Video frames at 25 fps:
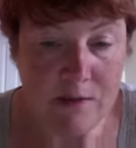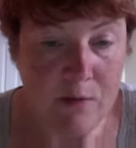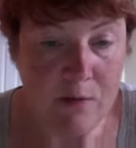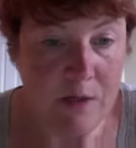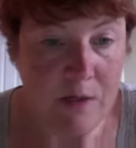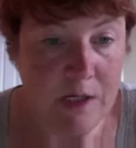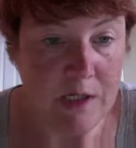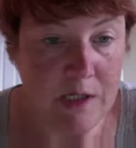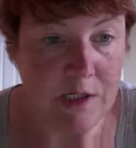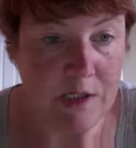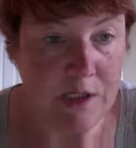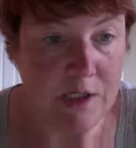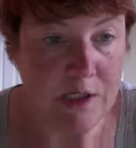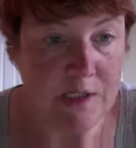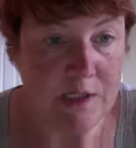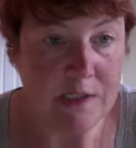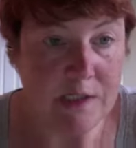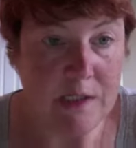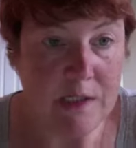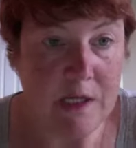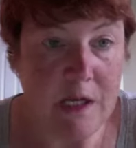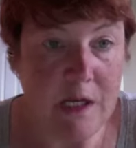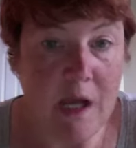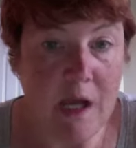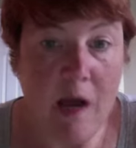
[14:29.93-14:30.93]
We can just
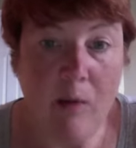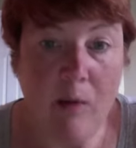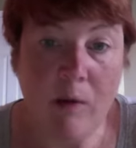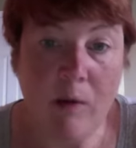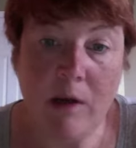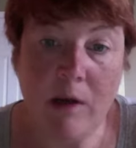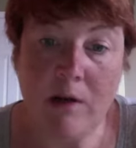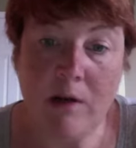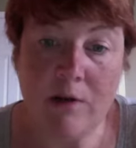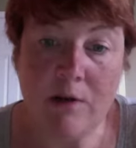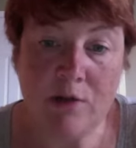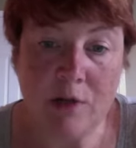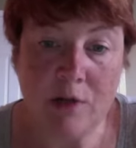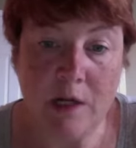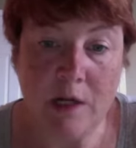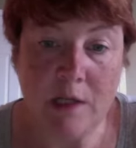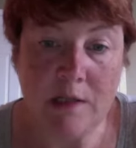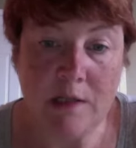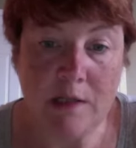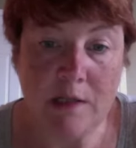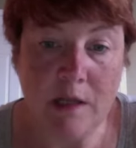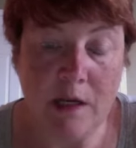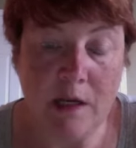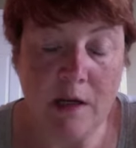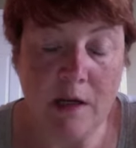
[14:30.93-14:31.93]
see how we can
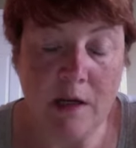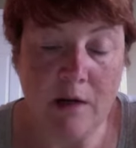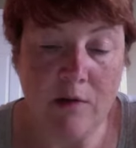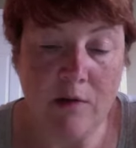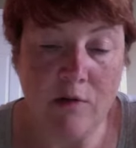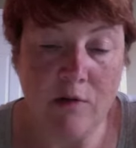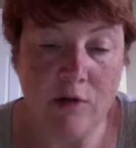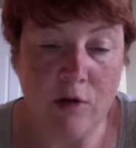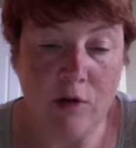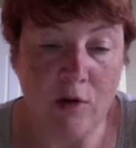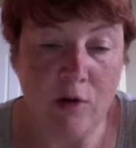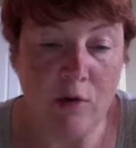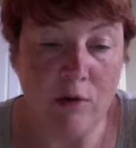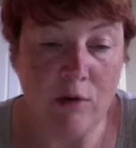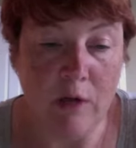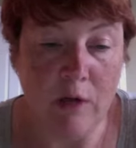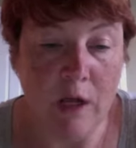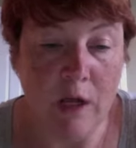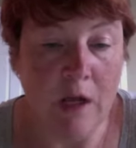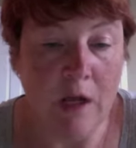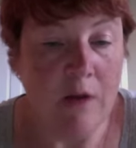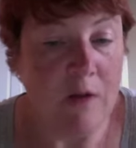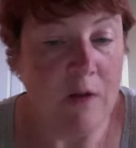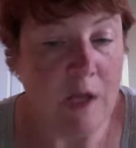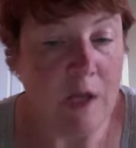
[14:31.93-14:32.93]
translate it to
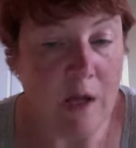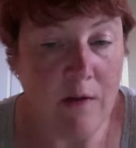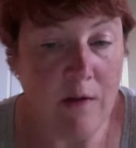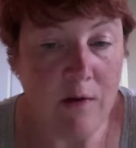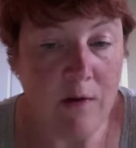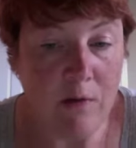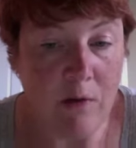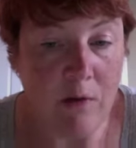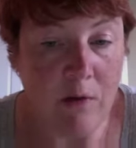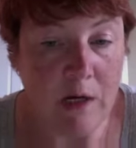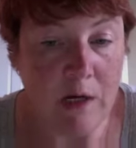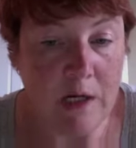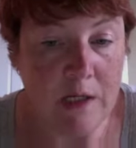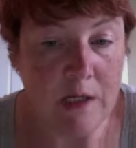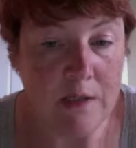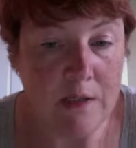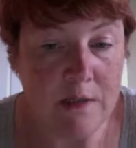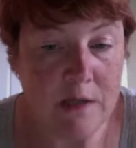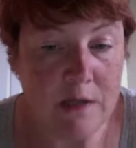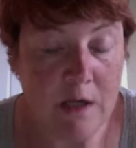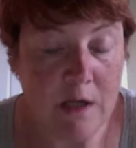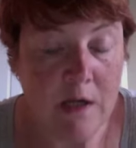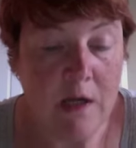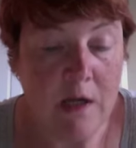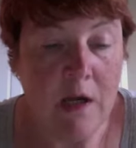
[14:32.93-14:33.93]
the other grades,
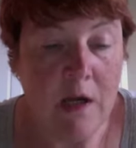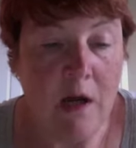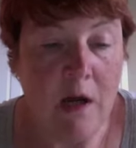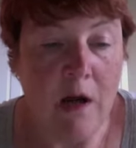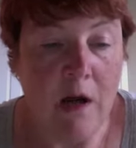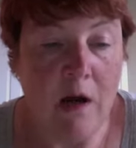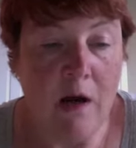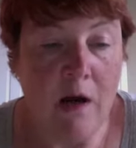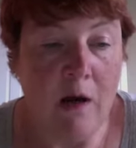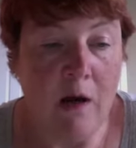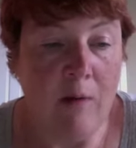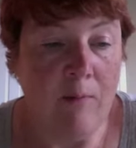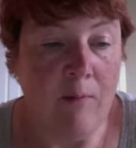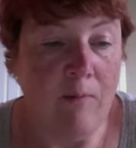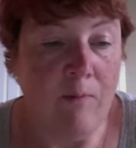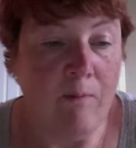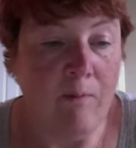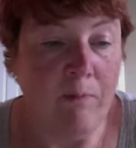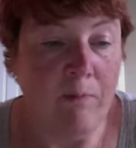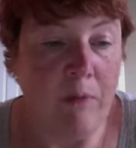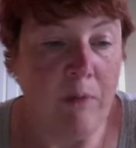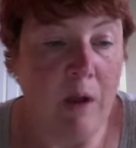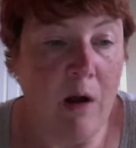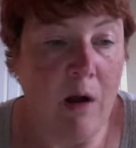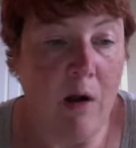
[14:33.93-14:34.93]

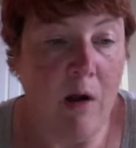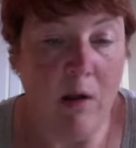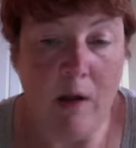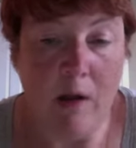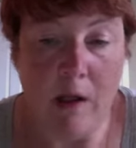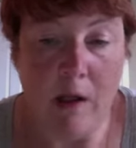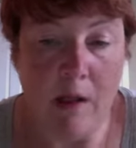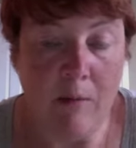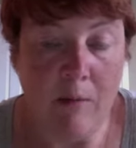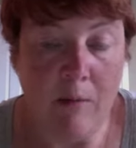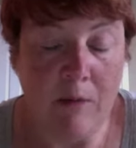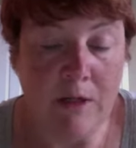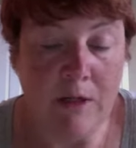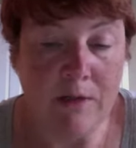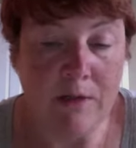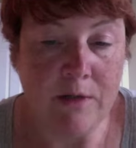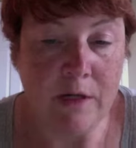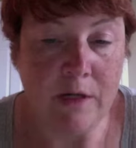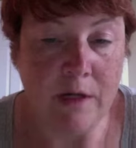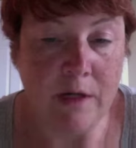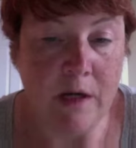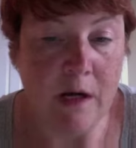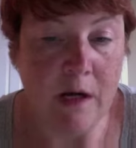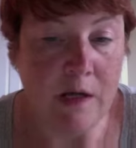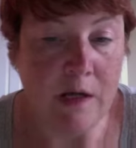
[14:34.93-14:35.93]
all elementary
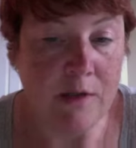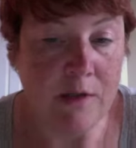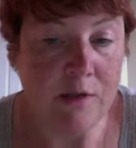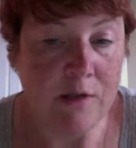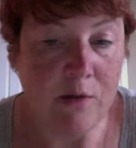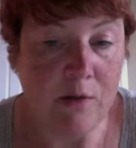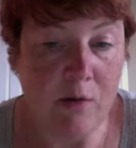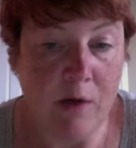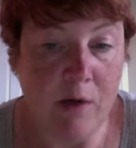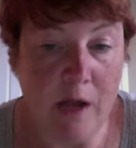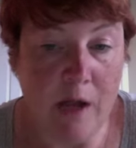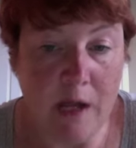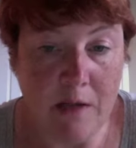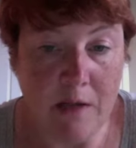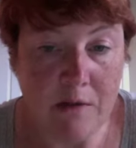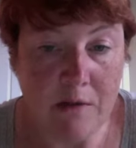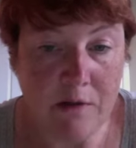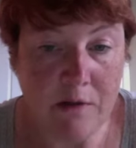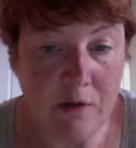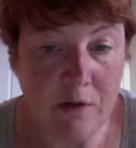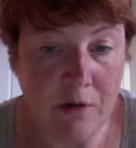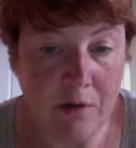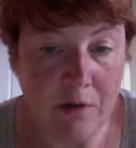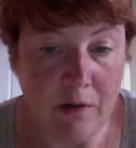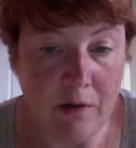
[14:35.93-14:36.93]
and high school, and
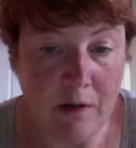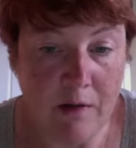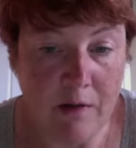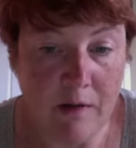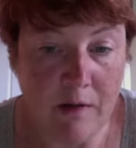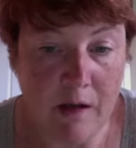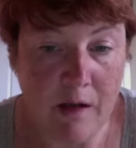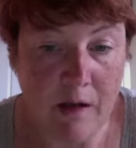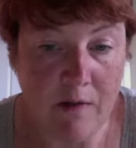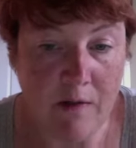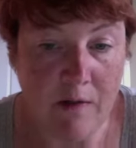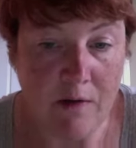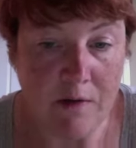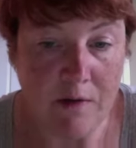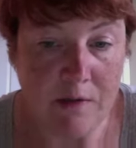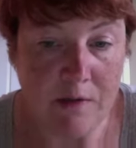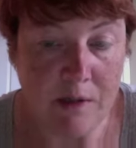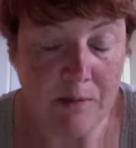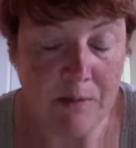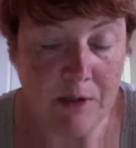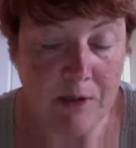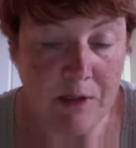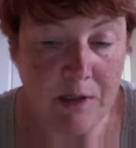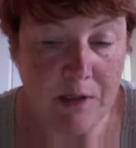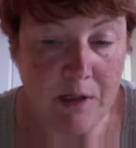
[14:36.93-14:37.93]
certainly the other
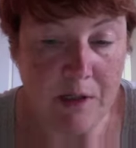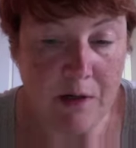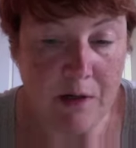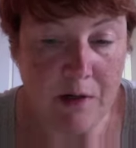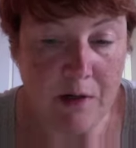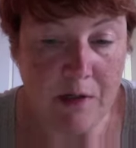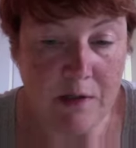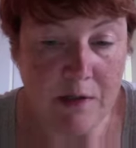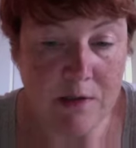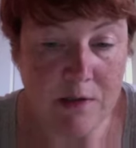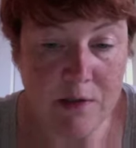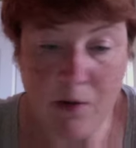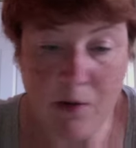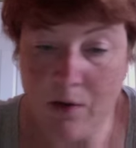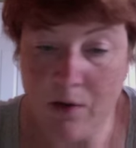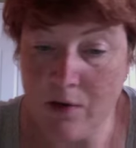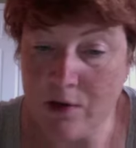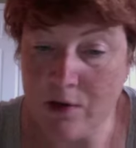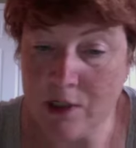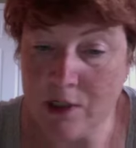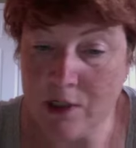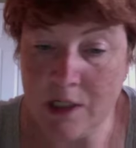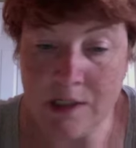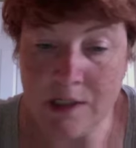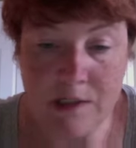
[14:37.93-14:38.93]
subject areas. So they're
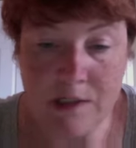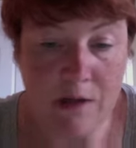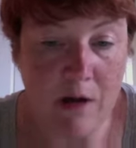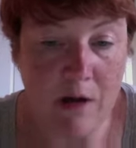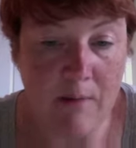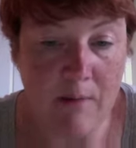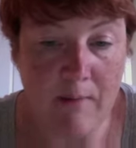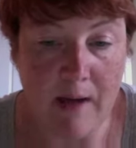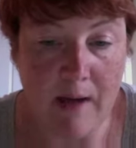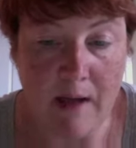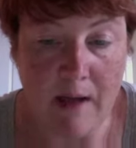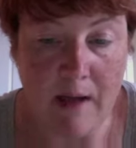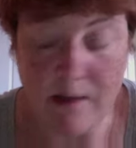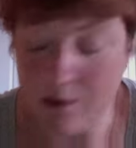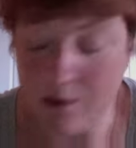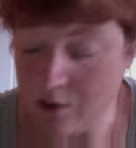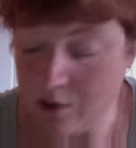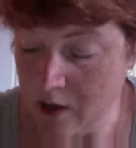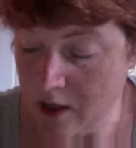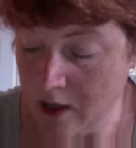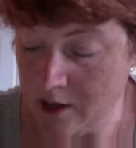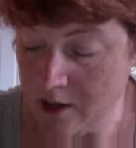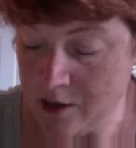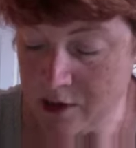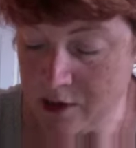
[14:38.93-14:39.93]
just not math
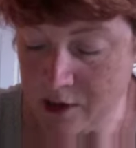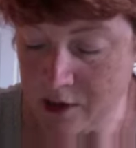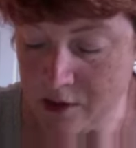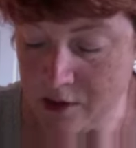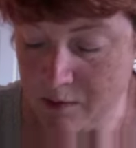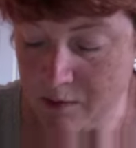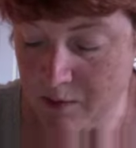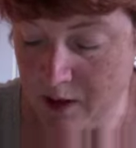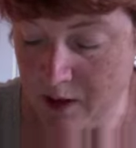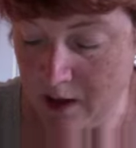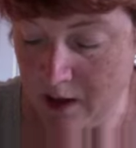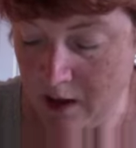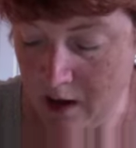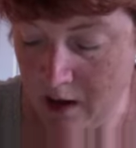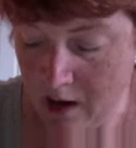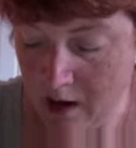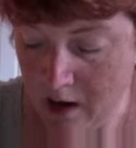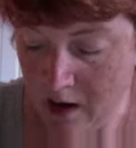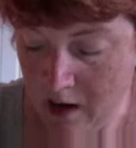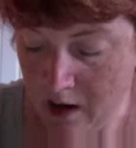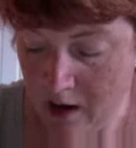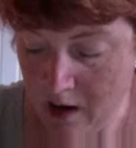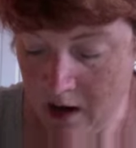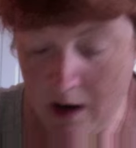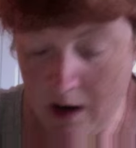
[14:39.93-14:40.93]
strategies, but
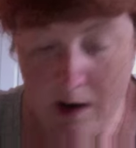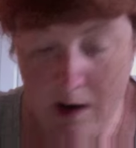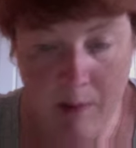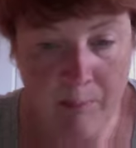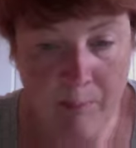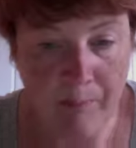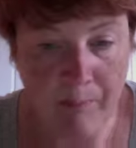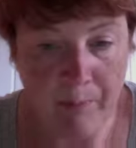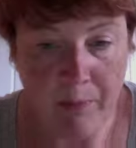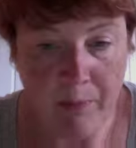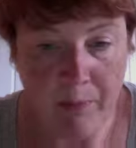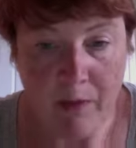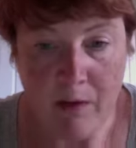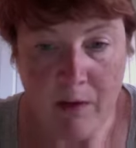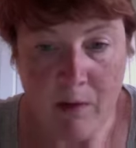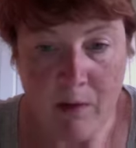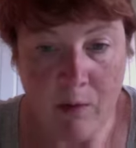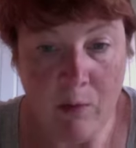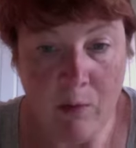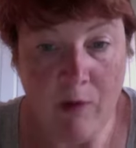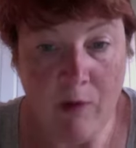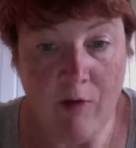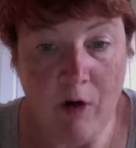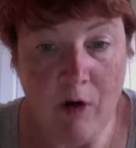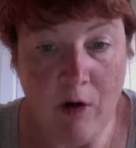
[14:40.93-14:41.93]
um,
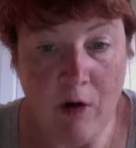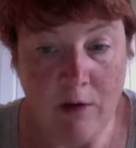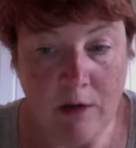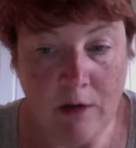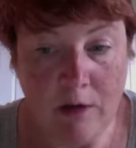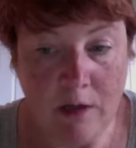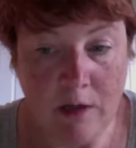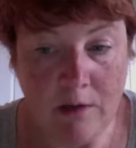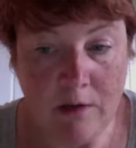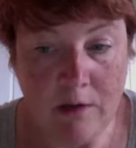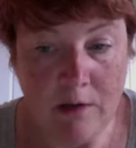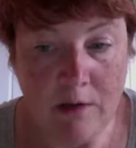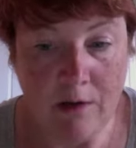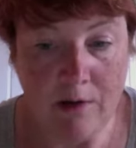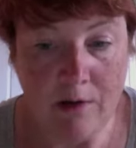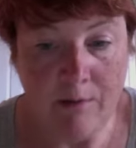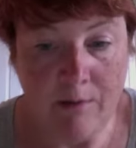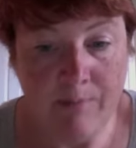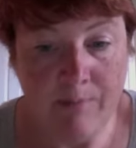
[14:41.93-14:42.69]
we've all got to learn.